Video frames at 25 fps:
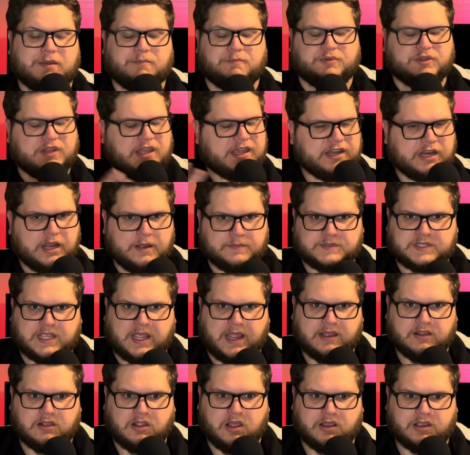played up
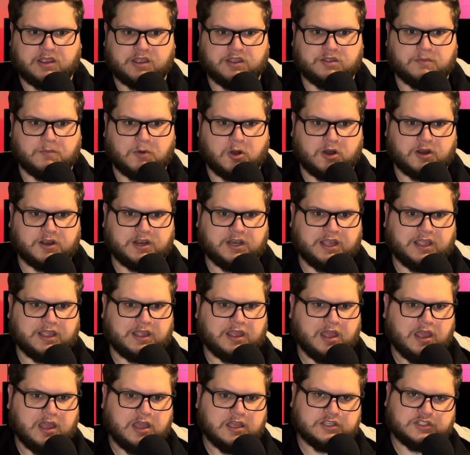Tai Lung in the marketing,
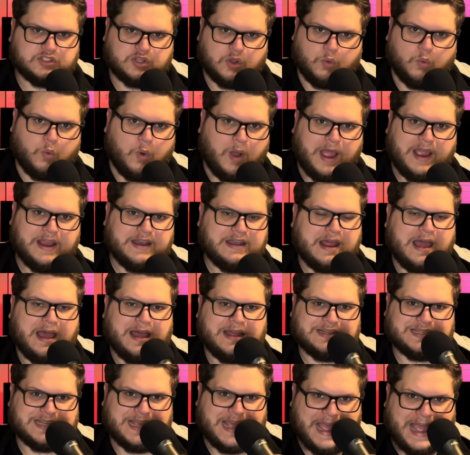so why
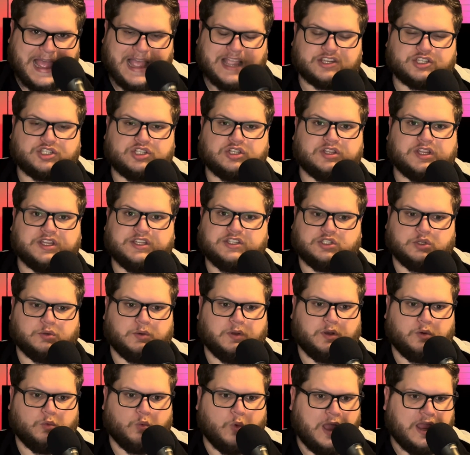not actually do
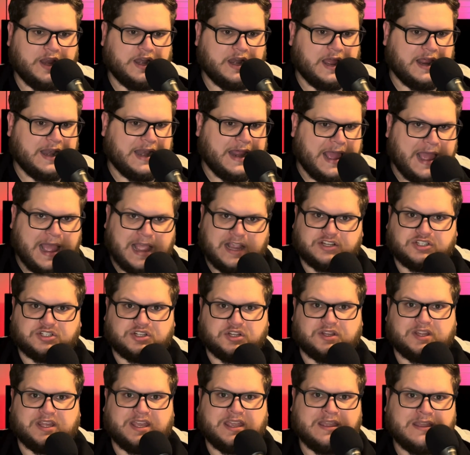it? Why not
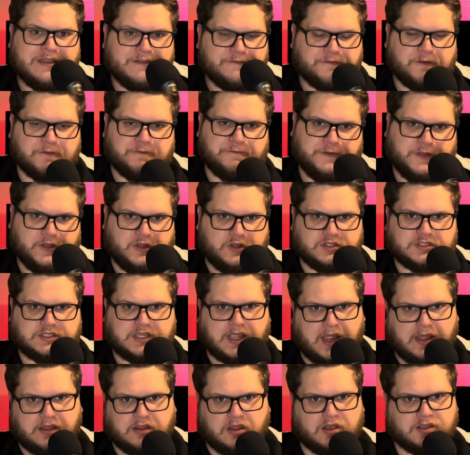actually fulfill
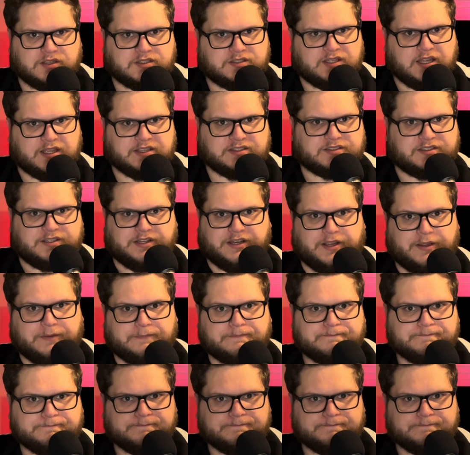Tai Lung's destiny?